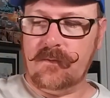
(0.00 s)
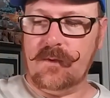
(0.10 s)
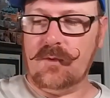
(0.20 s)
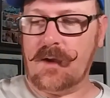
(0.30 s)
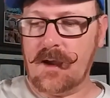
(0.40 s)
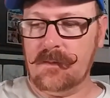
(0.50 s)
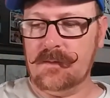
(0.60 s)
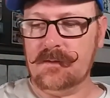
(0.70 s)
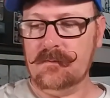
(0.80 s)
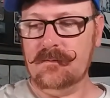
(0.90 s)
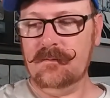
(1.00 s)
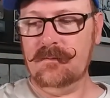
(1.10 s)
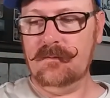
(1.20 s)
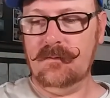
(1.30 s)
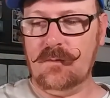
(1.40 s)
a few games
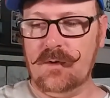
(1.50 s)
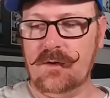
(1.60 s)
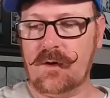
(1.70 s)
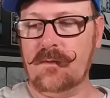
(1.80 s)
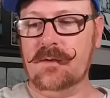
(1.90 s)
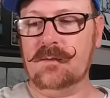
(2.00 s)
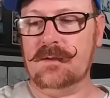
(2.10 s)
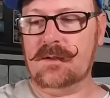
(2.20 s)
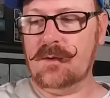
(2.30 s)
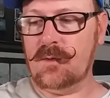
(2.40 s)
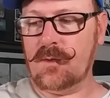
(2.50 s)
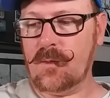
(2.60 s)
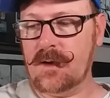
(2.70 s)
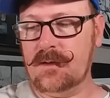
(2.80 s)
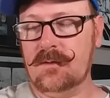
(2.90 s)
when Darvish was still with the
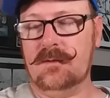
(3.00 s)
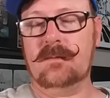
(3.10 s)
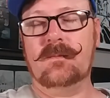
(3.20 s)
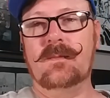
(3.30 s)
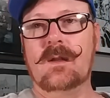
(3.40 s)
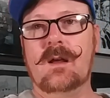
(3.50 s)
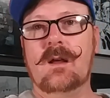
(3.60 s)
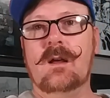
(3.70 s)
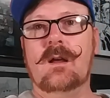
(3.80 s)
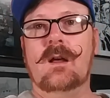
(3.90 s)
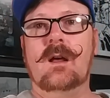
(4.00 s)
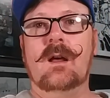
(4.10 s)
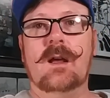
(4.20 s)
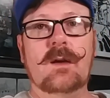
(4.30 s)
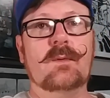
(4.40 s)
Rangers.
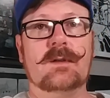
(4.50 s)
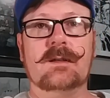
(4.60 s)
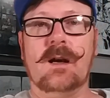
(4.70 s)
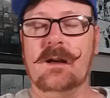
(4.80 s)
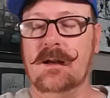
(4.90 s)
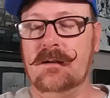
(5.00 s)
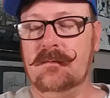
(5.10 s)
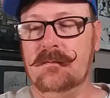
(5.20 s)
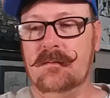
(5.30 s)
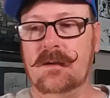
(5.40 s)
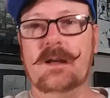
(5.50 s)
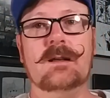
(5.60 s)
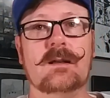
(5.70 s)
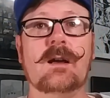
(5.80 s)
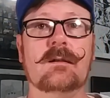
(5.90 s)
He was signing. He
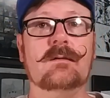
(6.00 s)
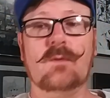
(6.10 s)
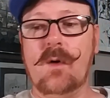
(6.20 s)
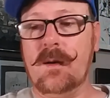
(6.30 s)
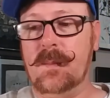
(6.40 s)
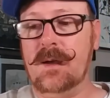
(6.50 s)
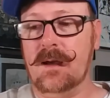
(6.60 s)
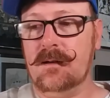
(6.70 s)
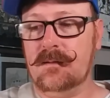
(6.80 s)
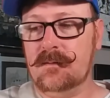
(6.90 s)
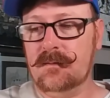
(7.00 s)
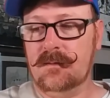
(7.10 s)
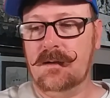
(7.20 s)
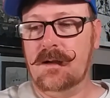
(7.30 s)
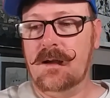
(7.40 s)
signed quite a bit.
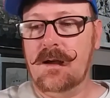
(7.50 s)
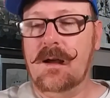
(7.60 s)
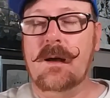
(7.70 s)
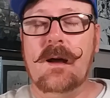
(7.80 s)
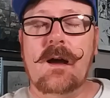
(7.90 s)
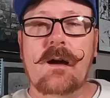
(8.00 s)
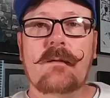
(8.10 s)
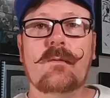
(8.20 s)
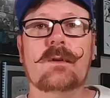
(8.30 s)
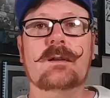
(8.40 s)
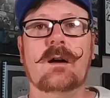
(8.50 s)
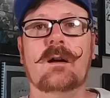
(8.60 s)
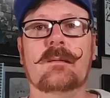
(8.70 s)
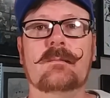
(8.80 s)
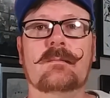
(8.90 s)
Every
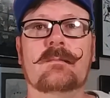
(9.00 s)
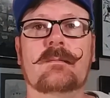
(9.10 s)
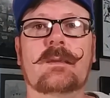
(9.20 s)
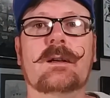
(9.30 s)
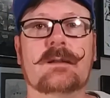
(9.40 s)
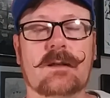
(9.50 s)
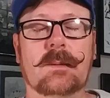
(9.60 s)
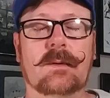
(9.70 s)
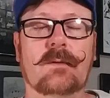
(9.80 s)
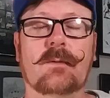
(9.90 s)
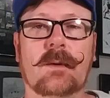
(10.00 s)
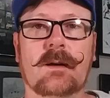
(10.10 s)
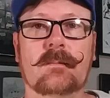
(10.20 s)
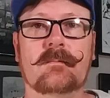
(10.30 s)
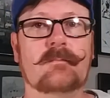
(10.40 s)
time he skipped over me.